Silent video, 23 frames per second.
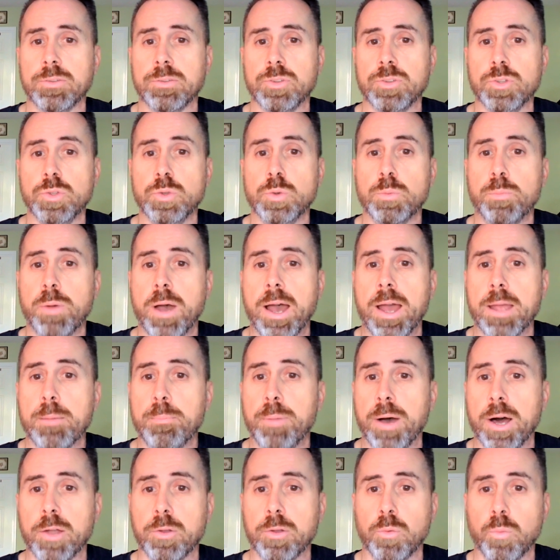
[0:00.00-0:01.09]
do you buy
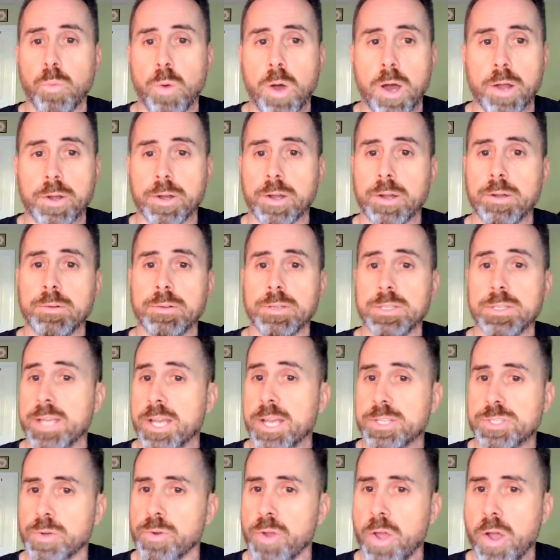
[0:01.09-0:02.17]
bottled water?
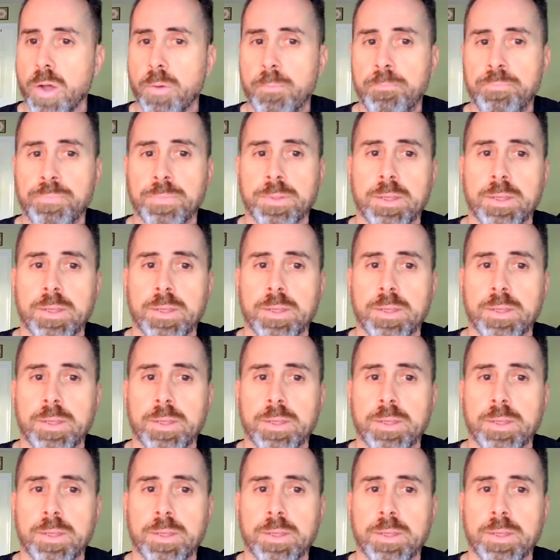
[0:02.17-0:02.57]
Yes or no?